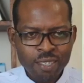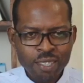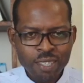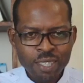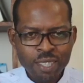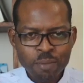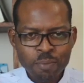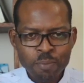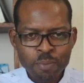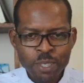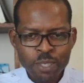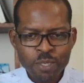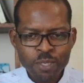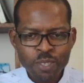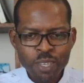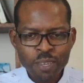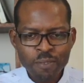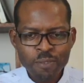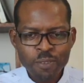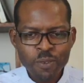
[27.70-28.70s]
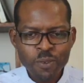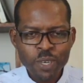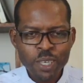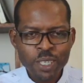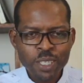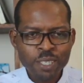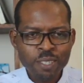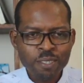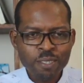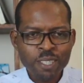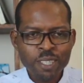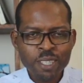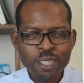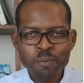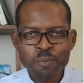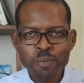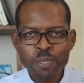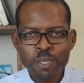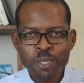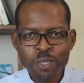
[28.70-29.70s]
Grace and peace to everyone. Grace
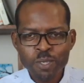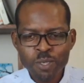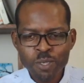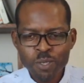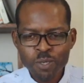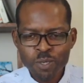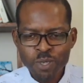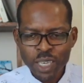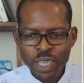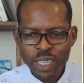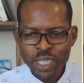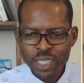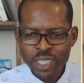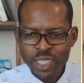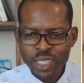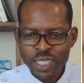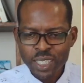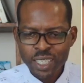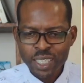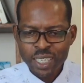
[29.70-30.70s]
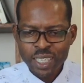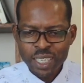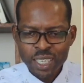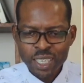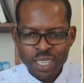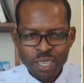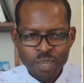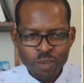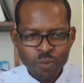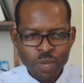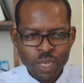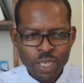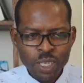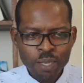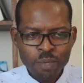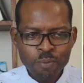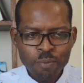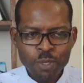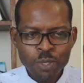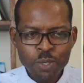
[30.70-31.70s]
and peace to you, and
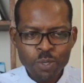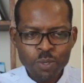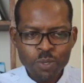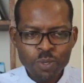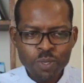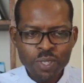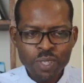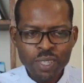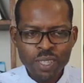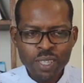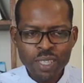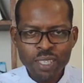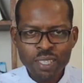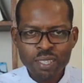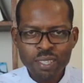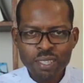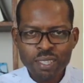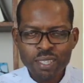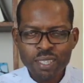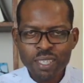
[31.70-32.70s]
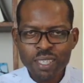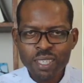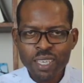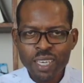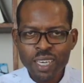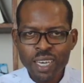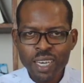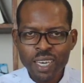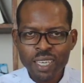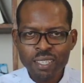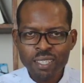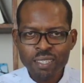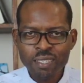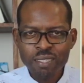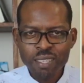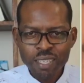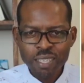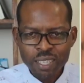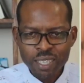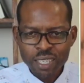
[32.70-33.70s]
welcome to this
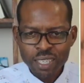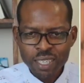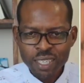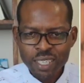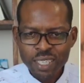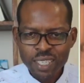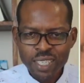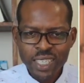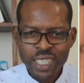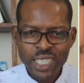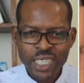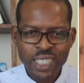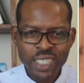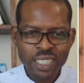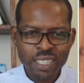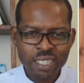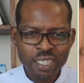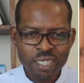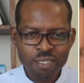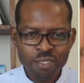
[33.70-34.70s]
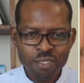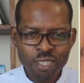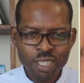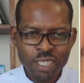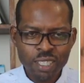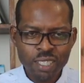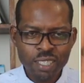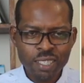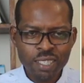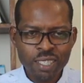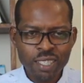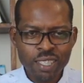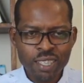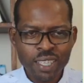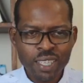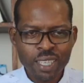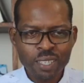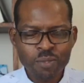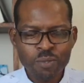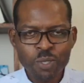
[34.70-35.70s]
another in the series
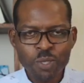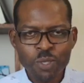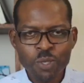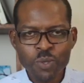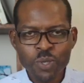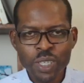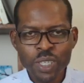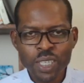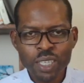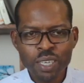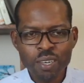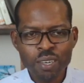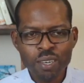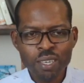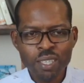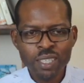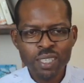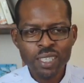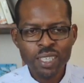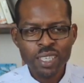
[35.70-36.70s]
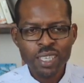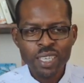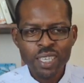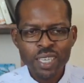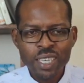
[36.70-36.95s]
that we're doing on